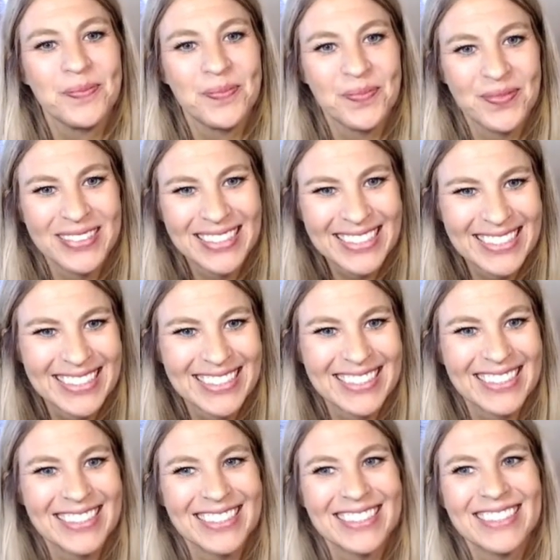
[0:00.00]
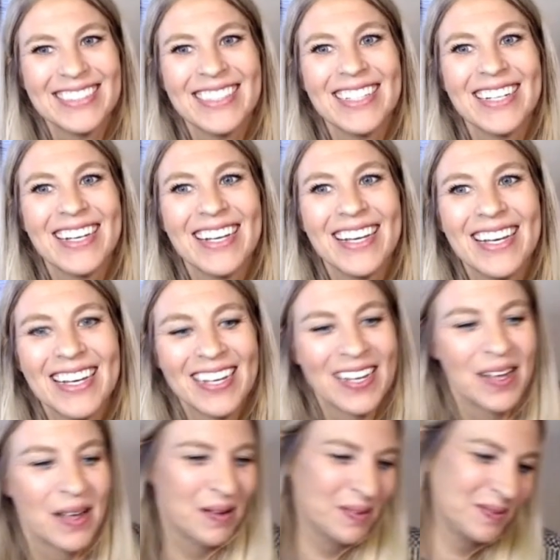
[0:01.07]

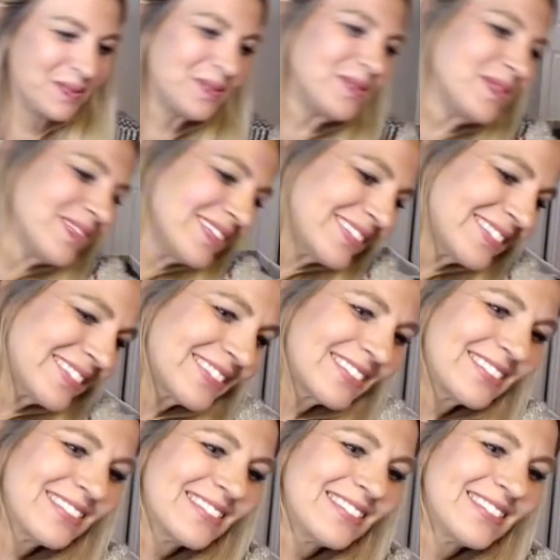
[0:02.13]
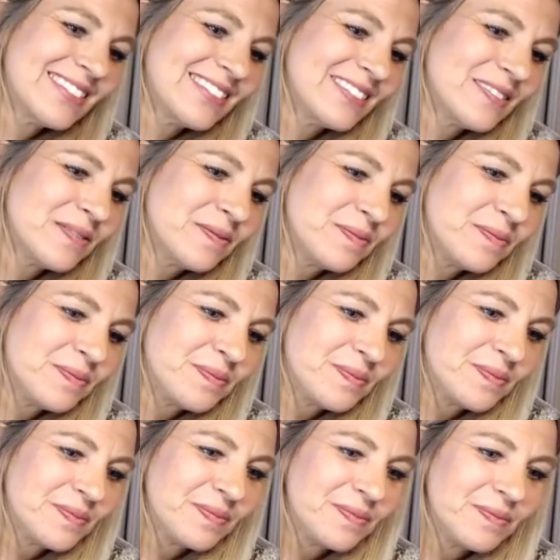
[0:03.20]

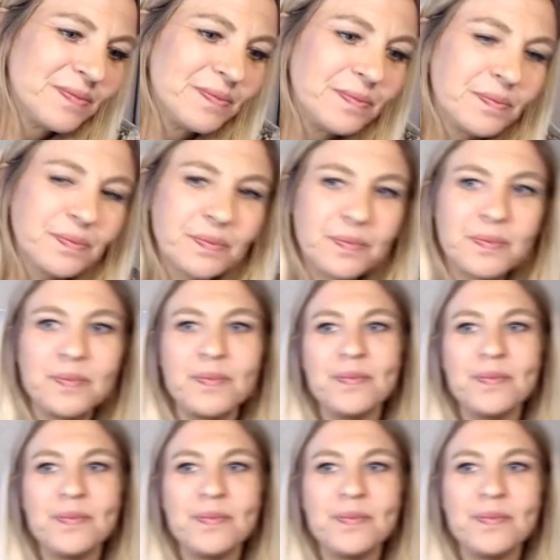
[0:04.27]
The person shown says nothing.